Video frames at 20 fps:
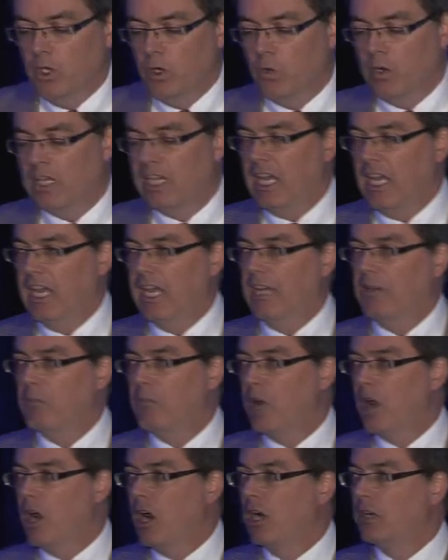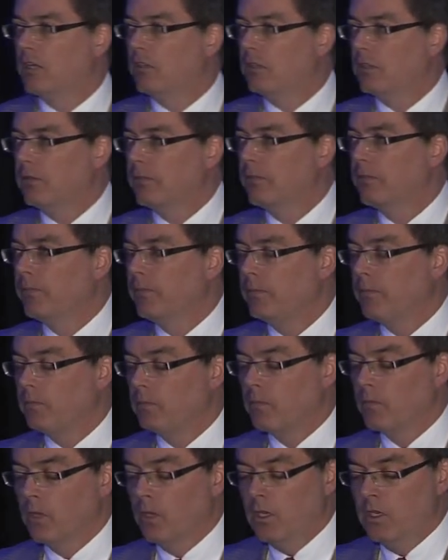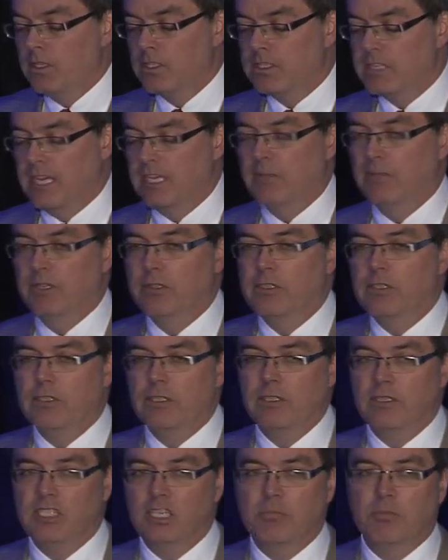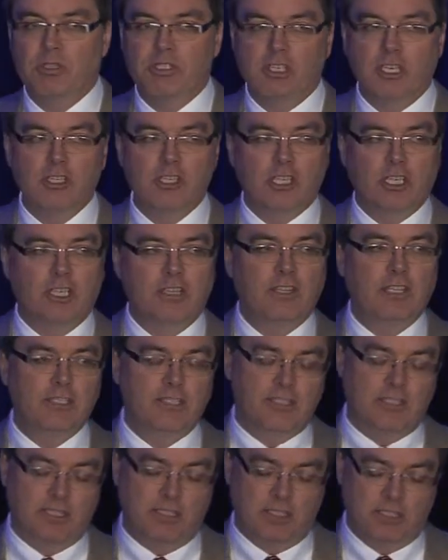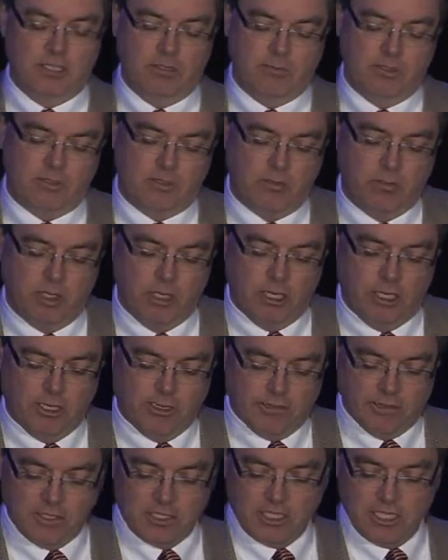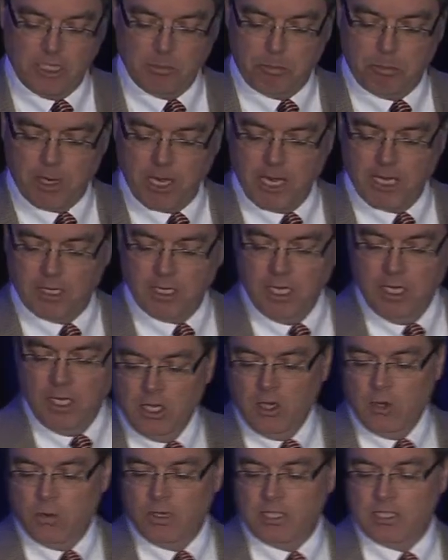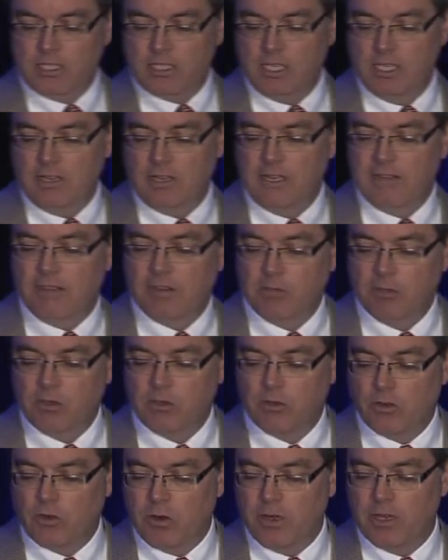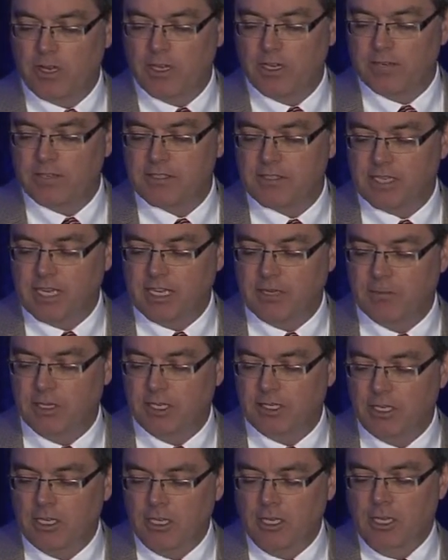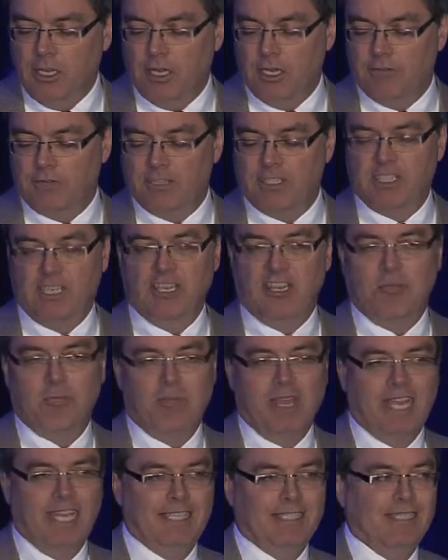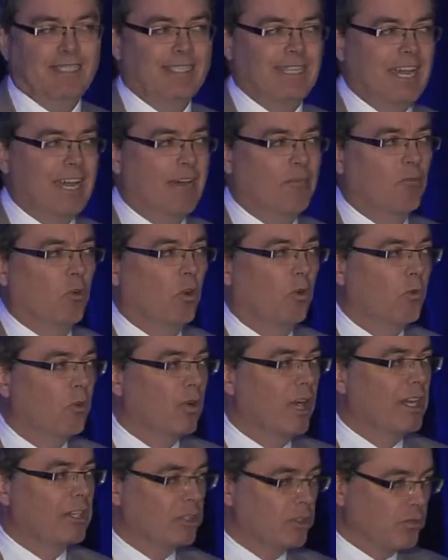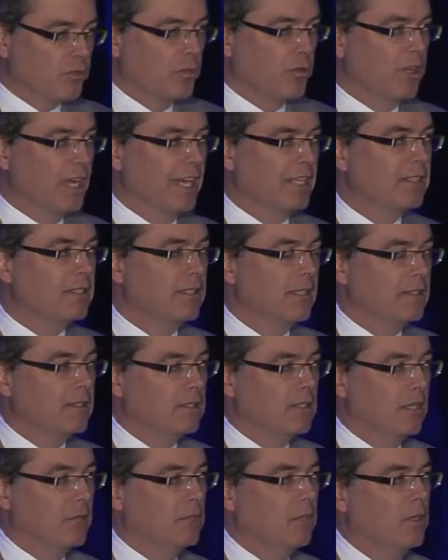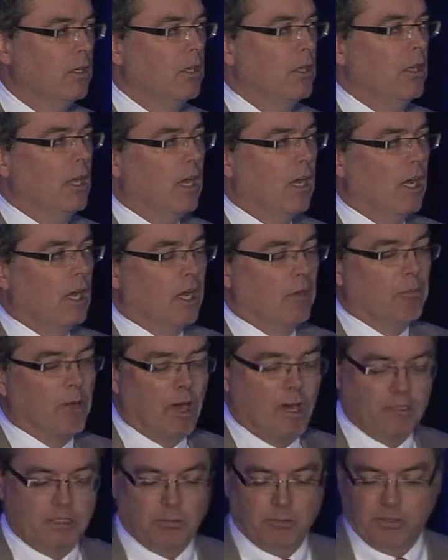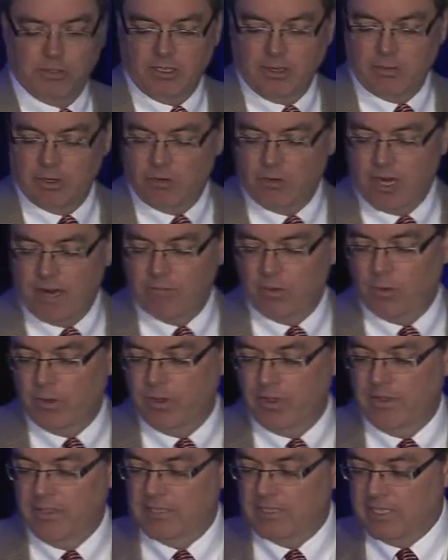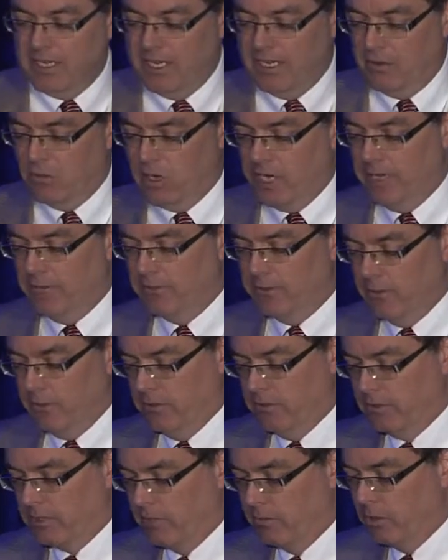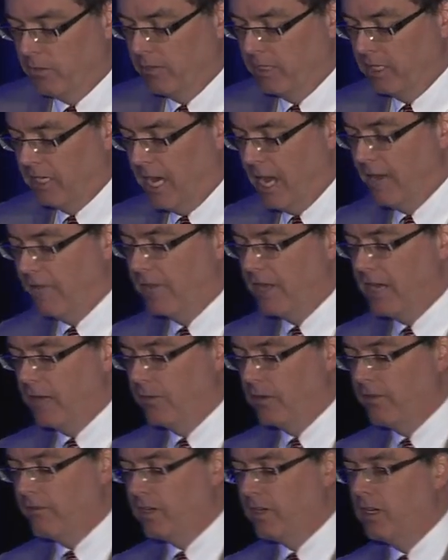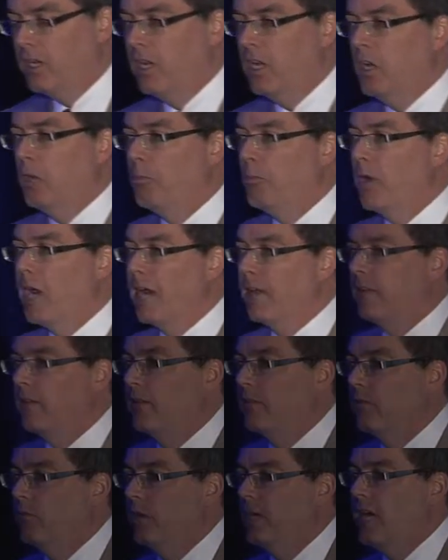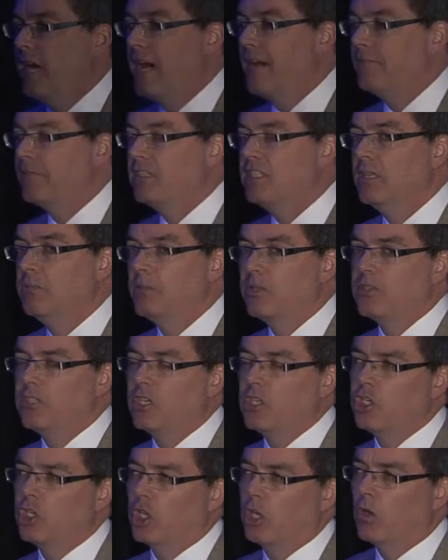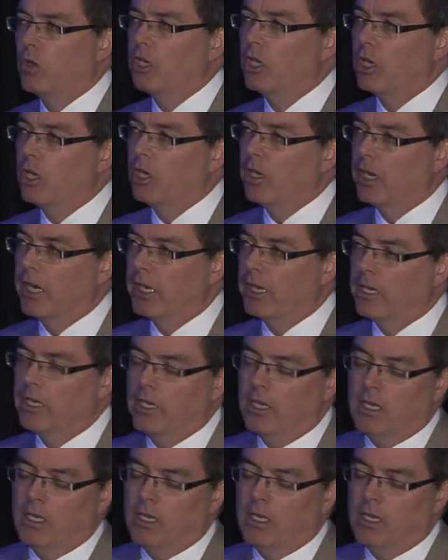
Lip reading: We can model sediment deposition in these systems. Zooming in on the steep bank, we see that the majority of sediment, if it's in the main stem, will rush through that system. Possible some entrapment within the sand wave dunes that are moving down that river, but that we have deposition occurring